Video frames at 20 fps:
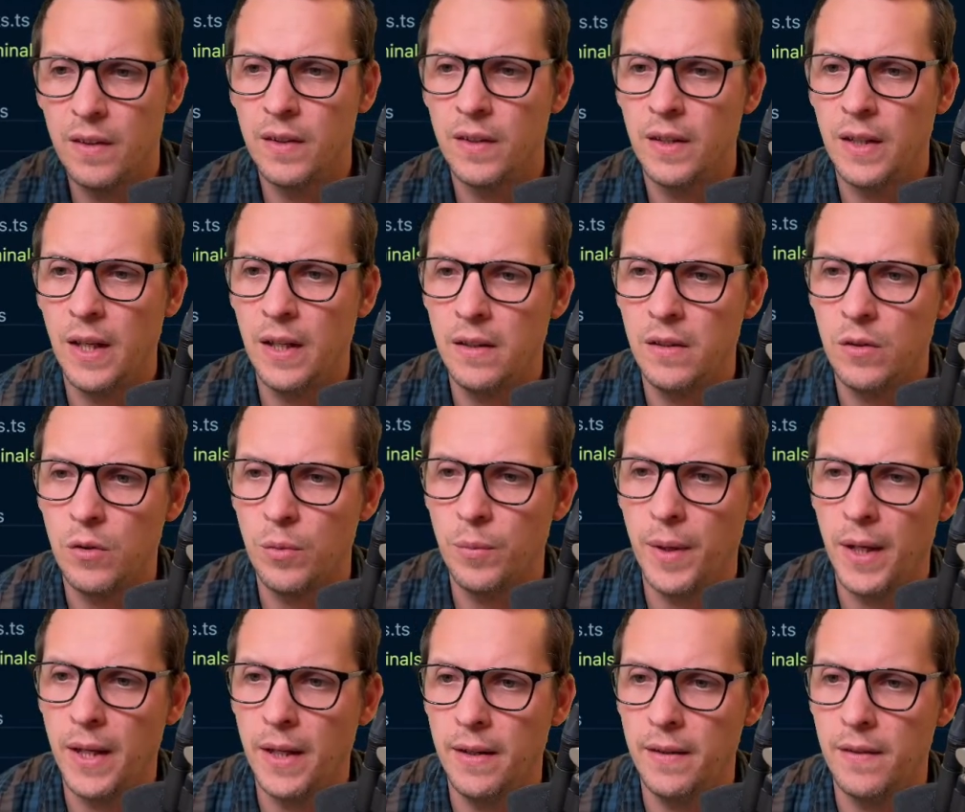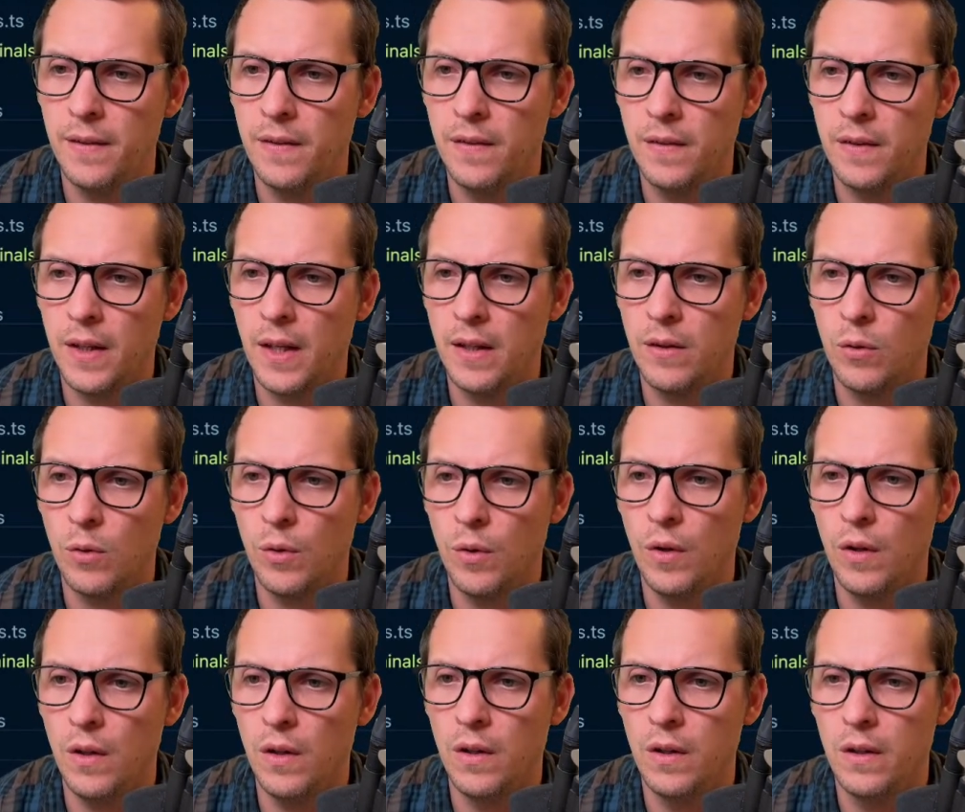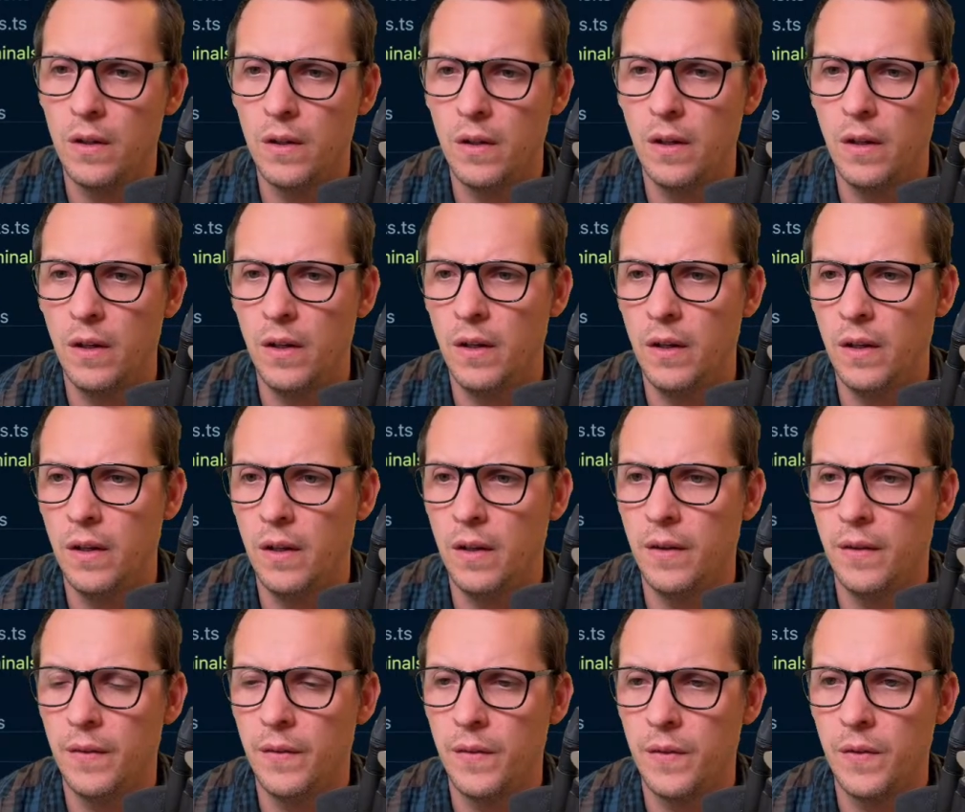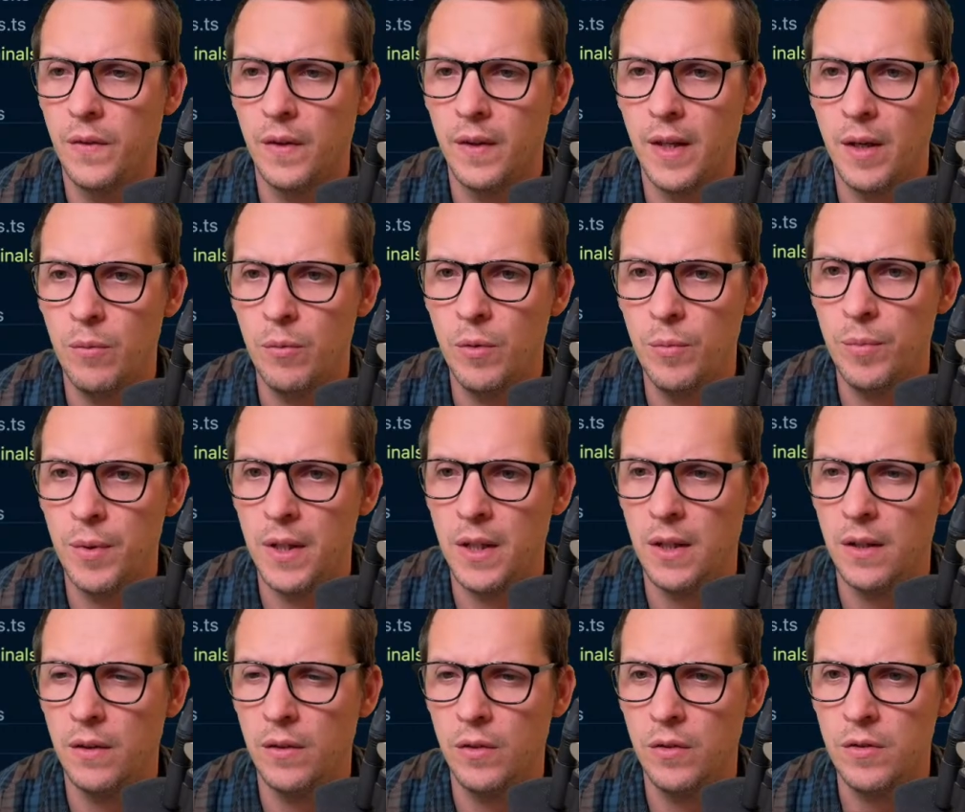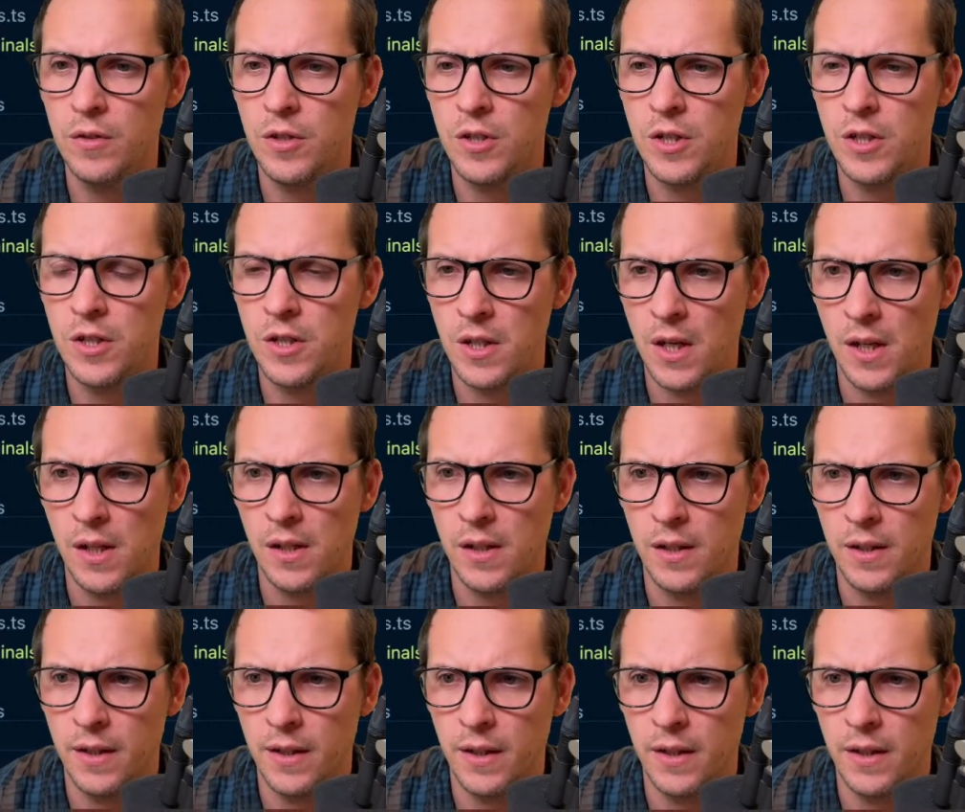get commands, get all. So that would be not shell.